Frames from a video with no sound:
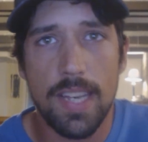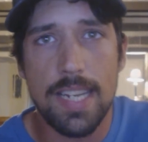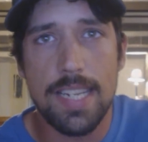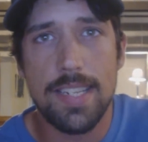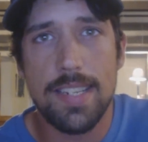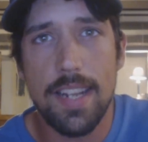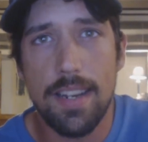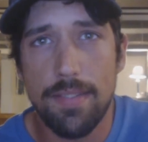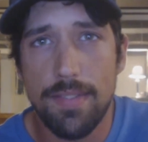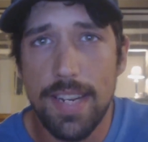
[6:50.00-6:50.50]

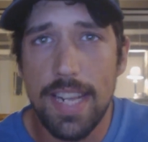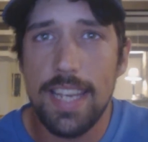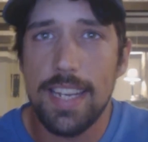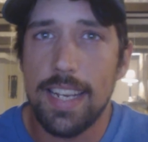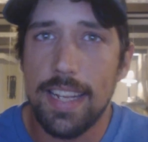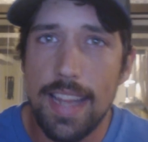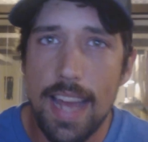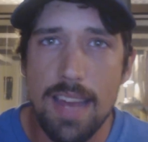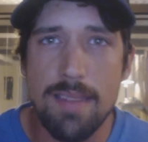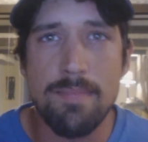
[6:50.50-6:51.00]
instead of
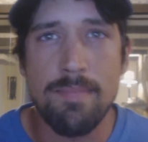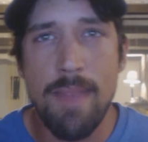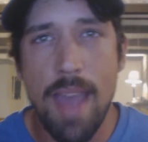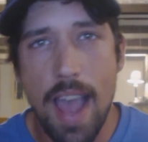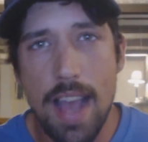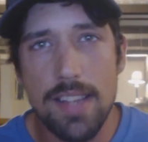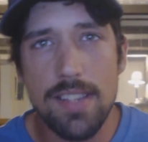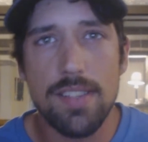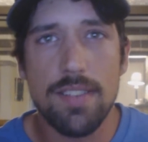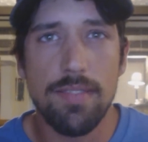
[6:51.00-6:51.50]
taking that
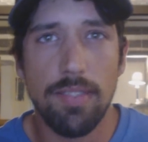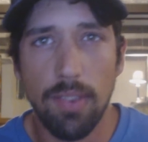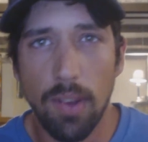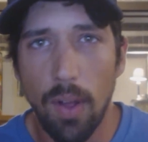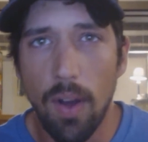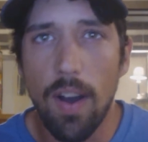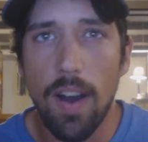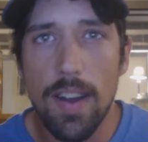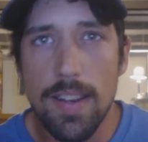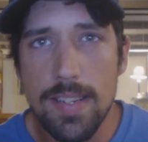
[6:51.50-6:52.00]
massive
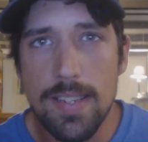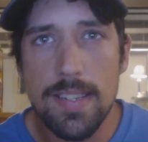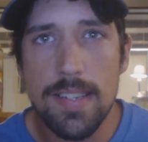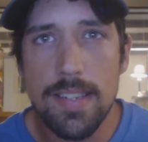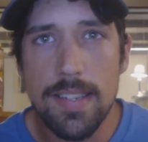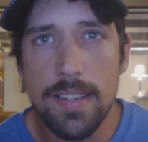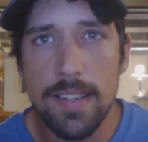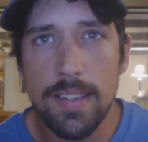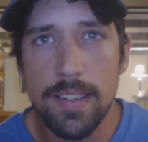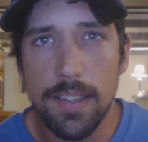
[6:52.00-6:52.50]

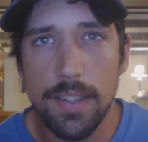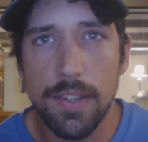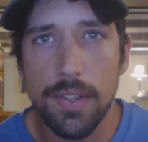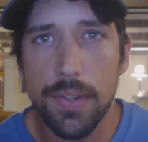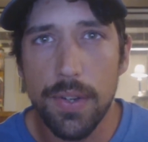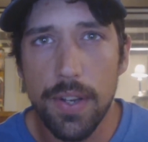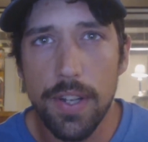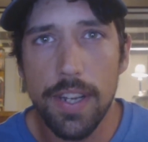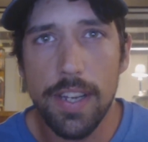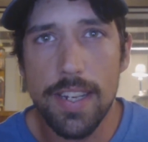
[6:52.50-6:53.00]
loss
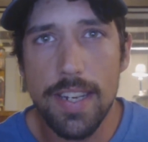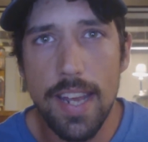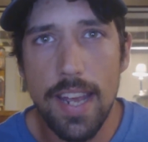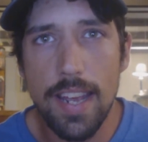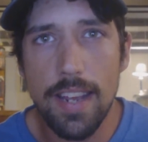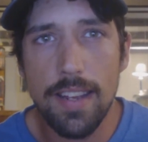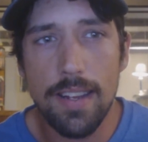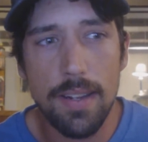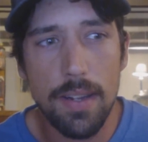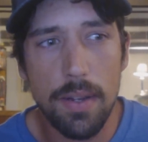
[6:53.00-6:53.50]
you're going to
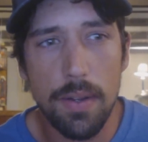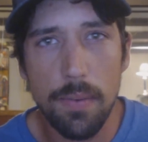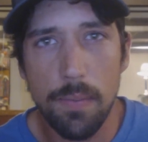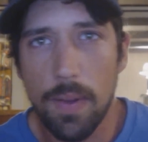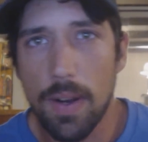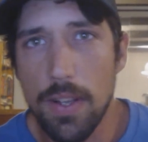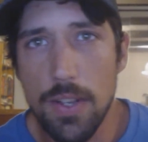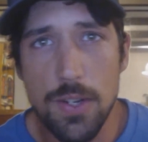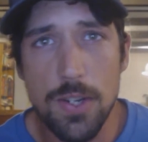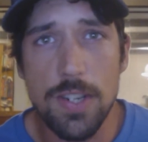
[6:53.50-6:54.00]
take,
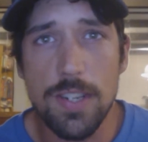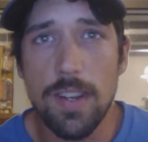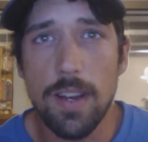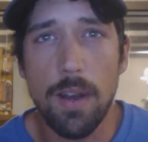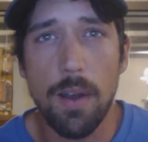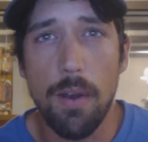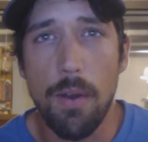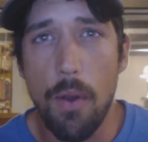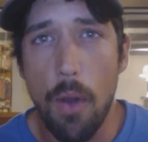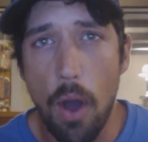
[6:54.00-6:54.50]
why don't you just
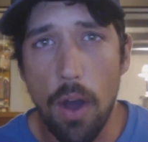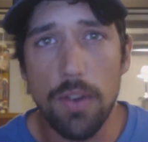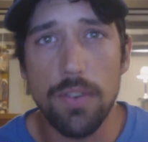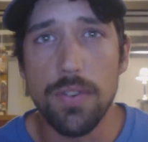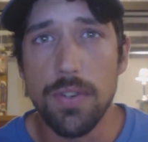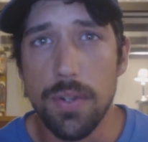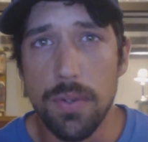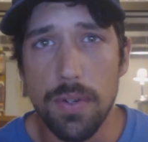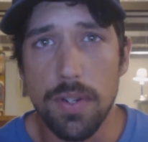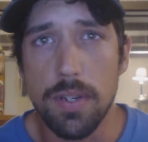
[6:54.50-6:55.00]

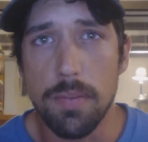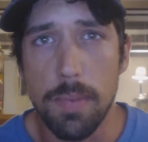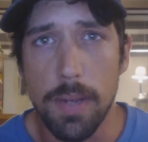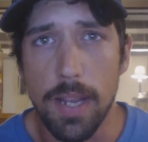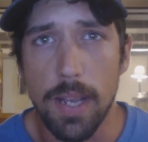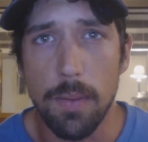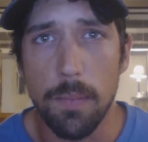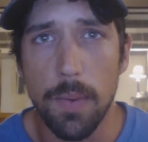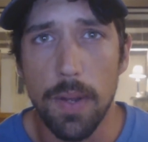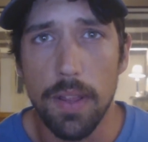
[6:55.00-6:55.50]
not do it to
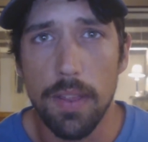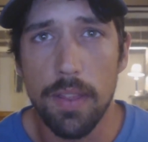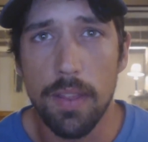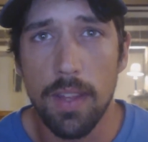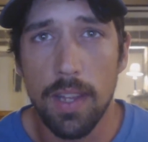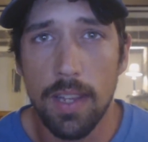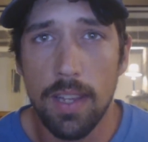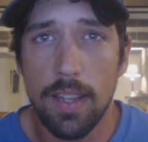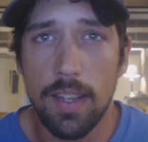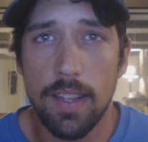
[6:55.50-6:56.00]
begin with?
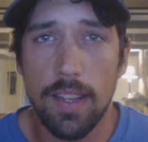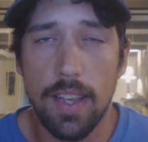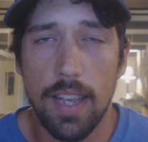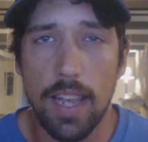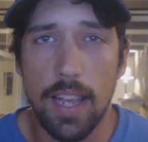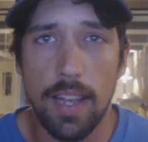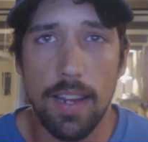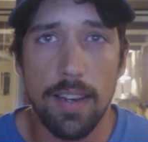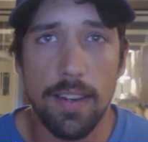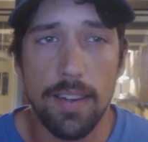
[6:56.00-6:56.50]

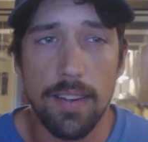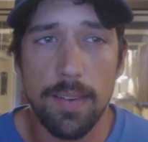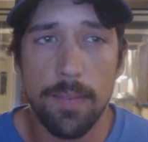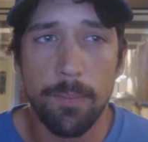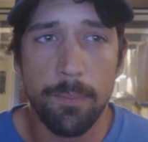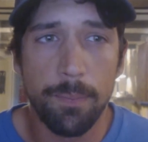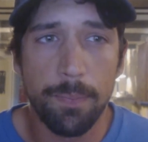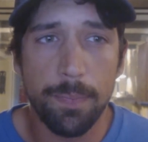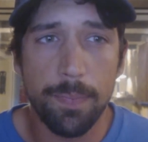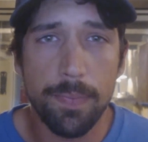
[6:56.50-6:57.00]
And,
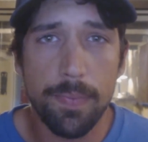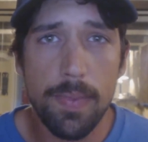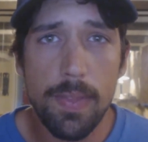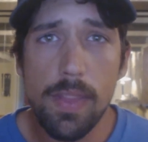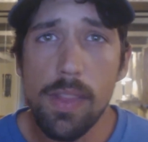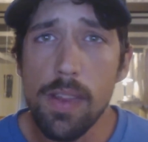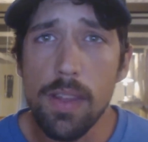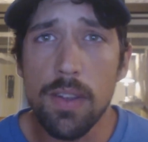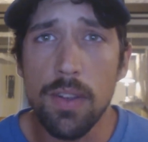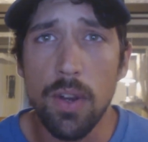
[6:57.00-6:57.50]

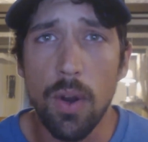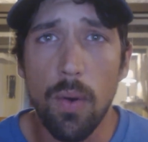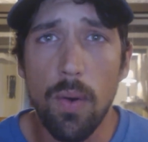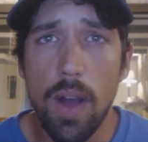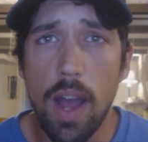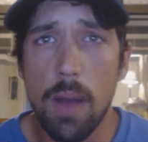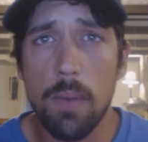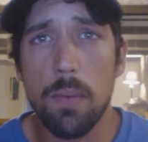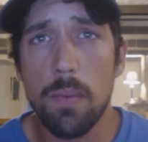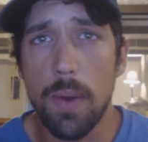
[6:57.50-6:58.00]
you
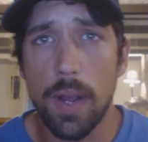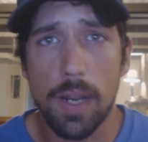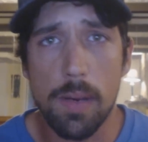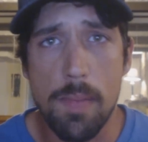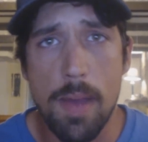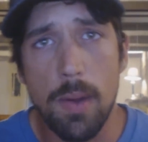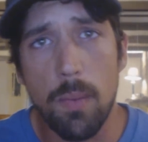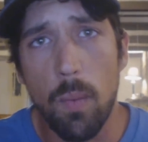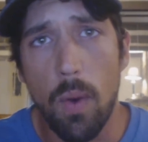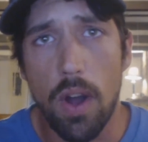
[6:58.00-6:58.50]
know, I would
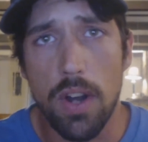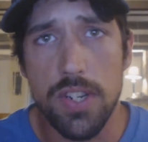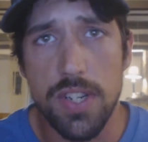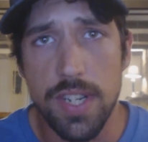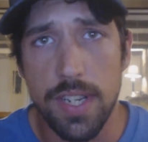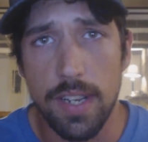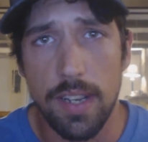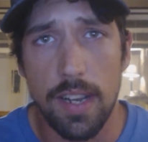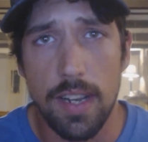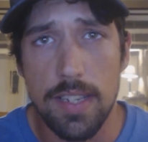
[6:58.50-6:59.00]
recommend
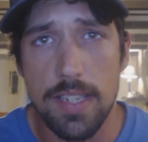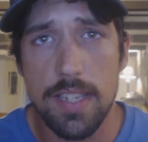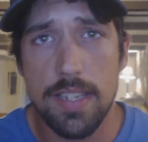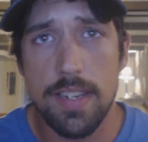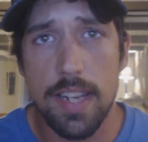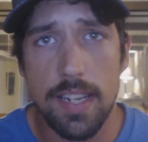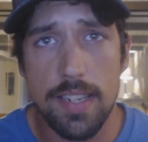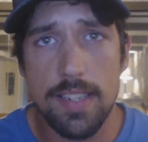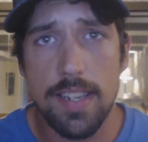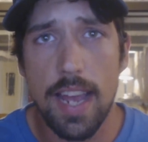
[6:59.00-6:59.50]
watching
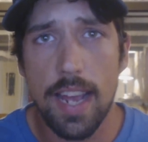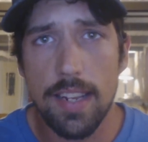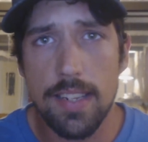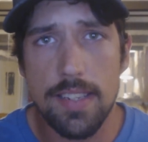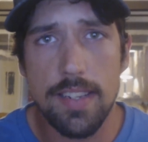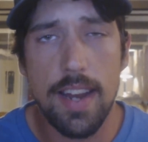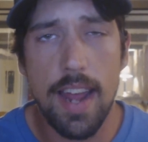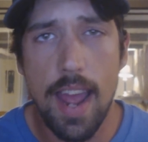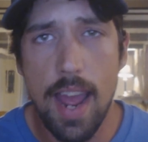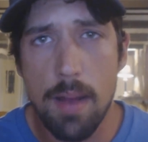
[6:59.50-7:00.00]
Styx
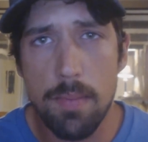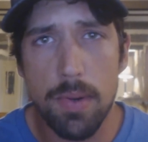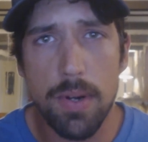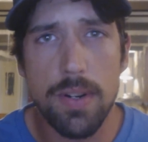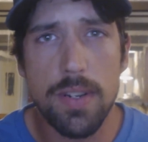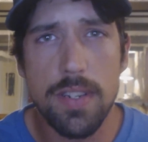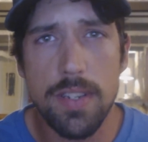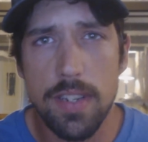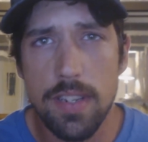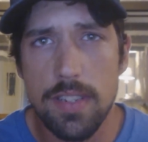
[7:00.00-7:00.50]

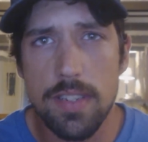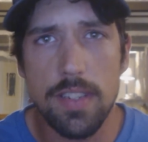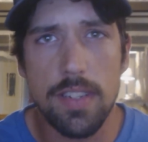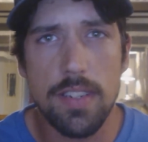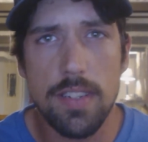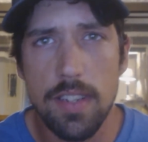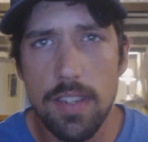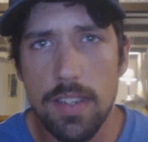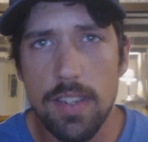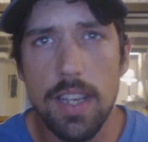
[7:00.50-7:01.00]
Hexenhammer
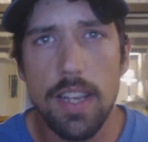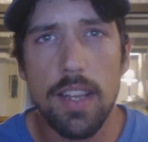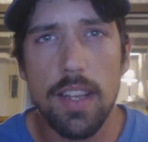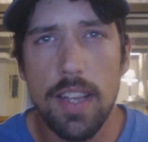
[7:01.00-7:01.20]
666,